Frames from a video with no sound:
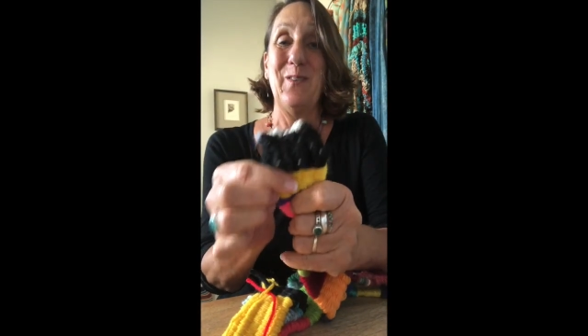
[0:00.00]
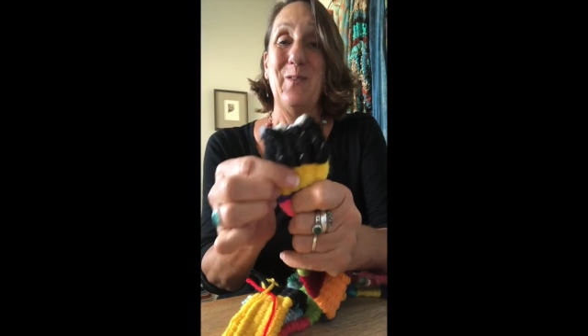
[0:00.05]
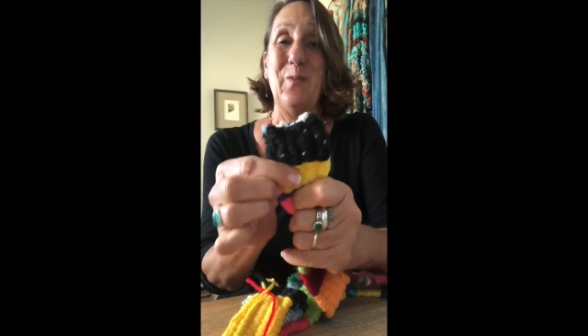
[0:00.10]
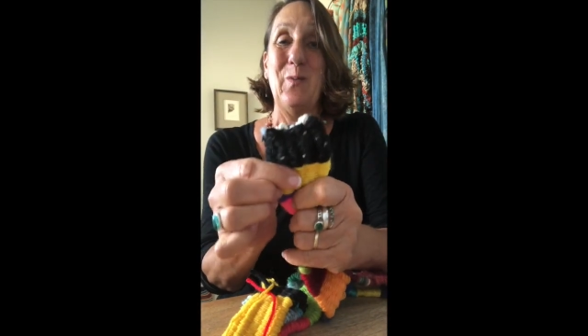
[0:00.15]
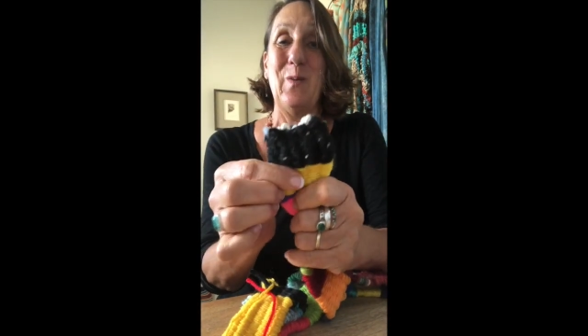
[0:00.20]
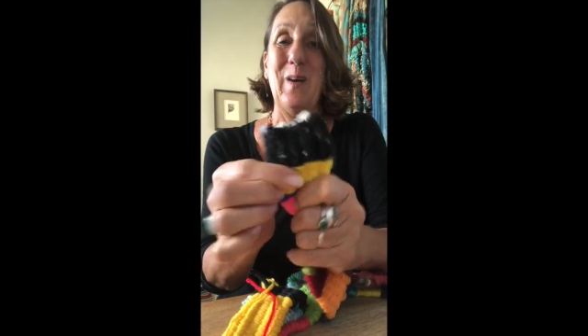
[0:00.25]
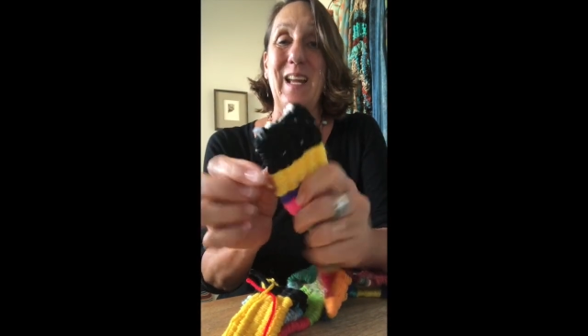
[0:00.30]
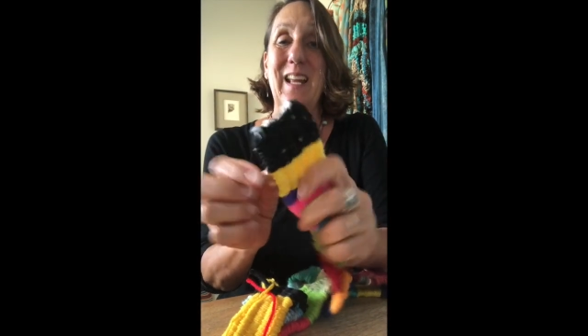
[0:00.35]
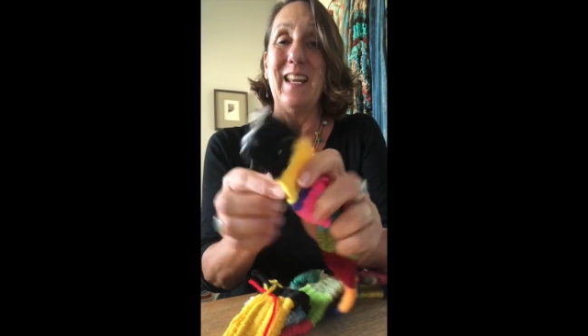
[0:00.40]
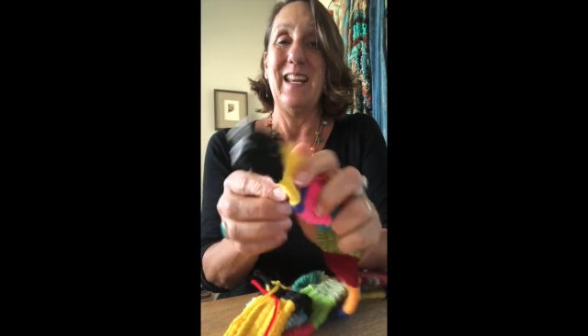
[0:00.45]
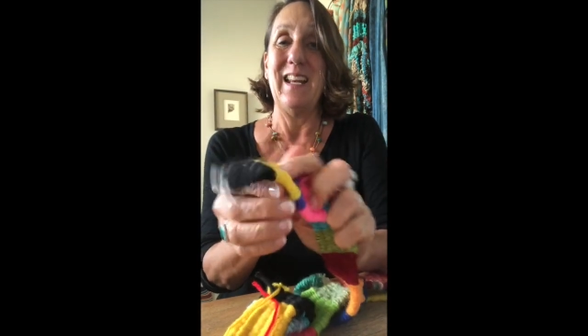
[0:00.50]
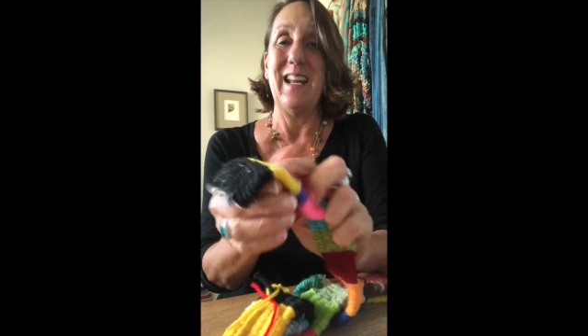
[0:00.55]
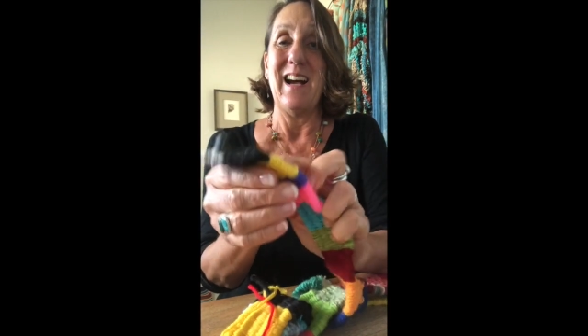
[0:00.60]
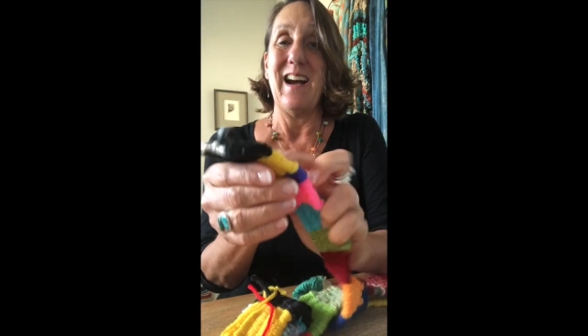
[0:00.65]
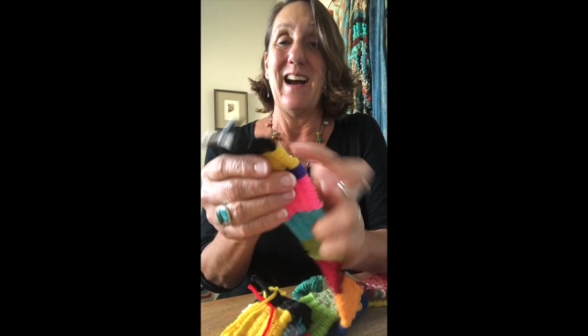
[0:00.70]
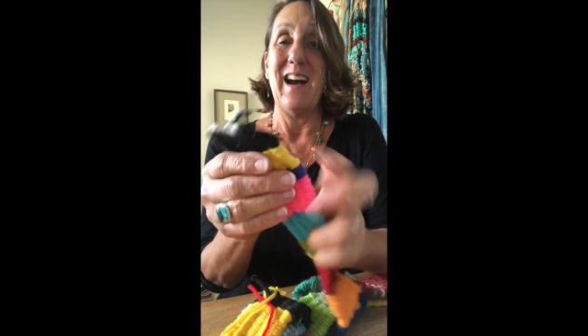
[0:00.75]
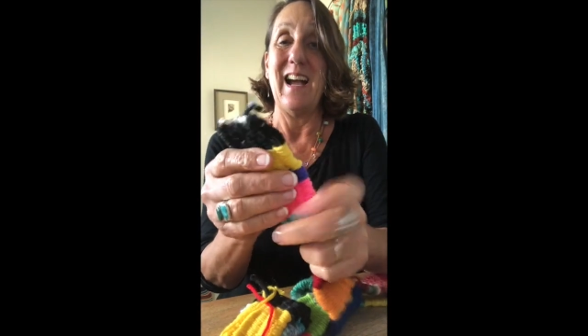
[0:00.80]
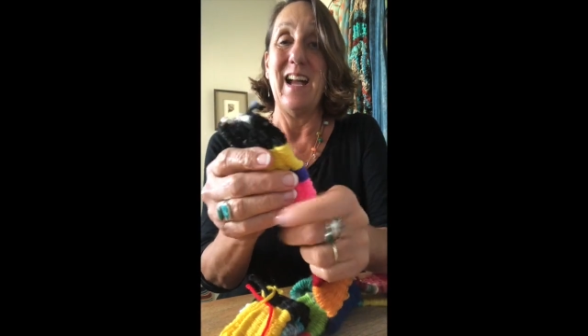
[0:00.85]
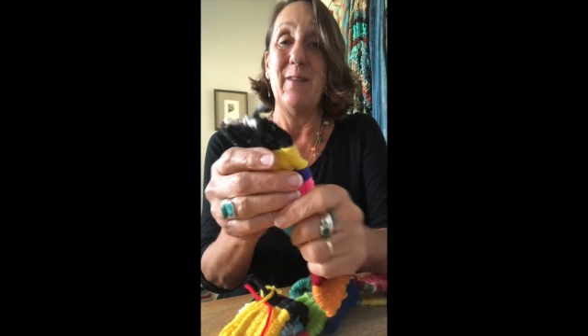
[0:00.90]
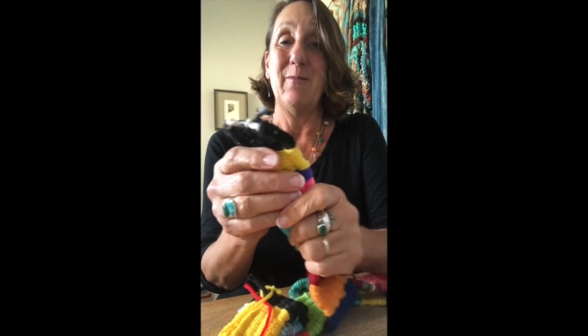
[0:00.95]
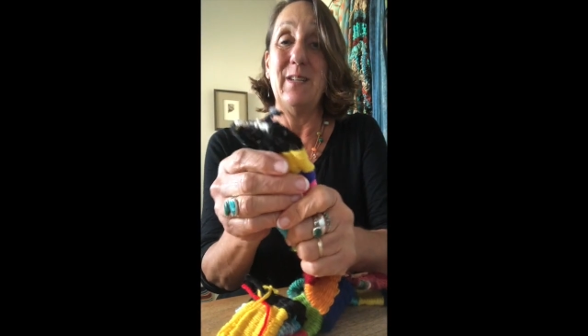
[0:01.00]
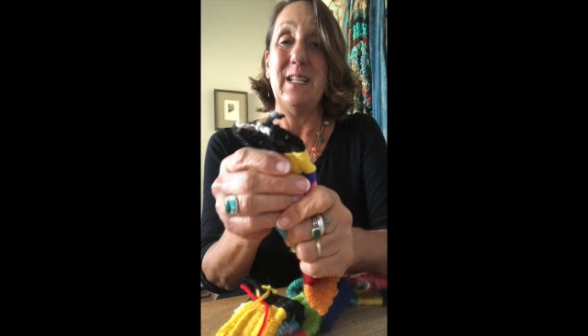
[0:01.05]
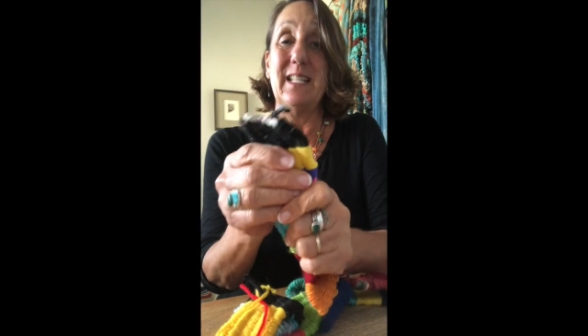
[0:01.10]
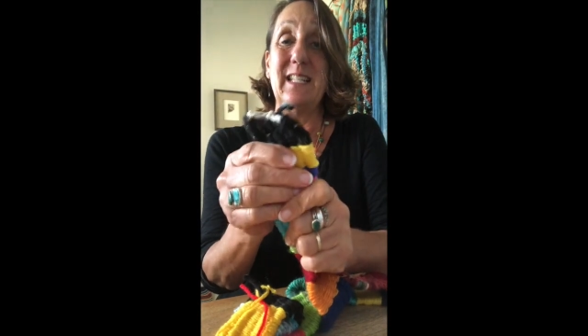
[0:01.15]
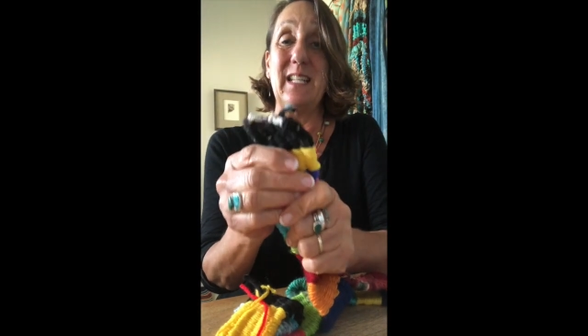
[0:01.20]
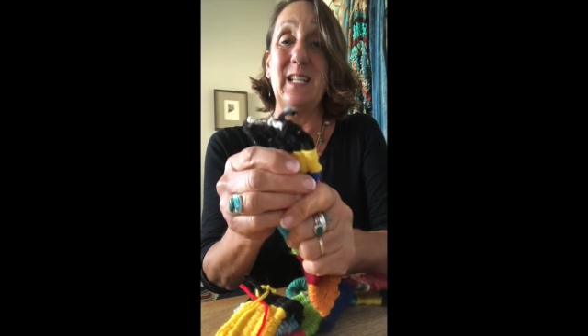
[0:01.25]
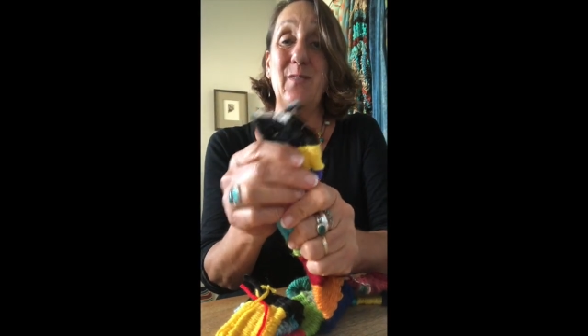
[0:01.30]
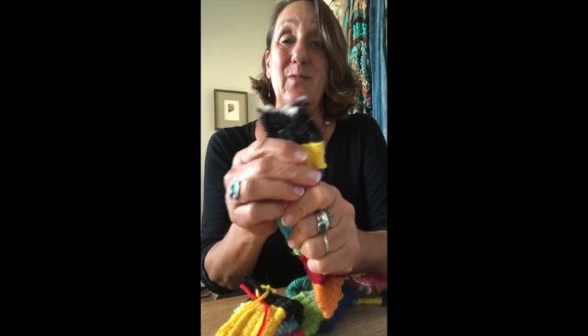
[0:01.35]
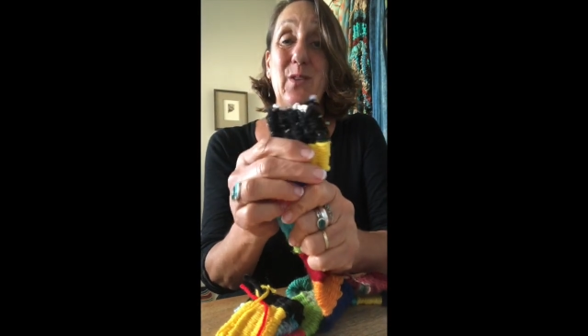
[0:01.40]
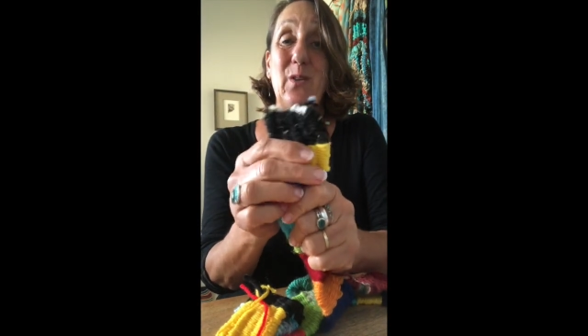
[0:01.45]
when I
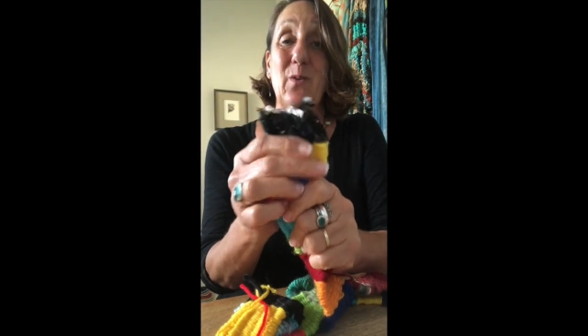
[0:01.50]
receive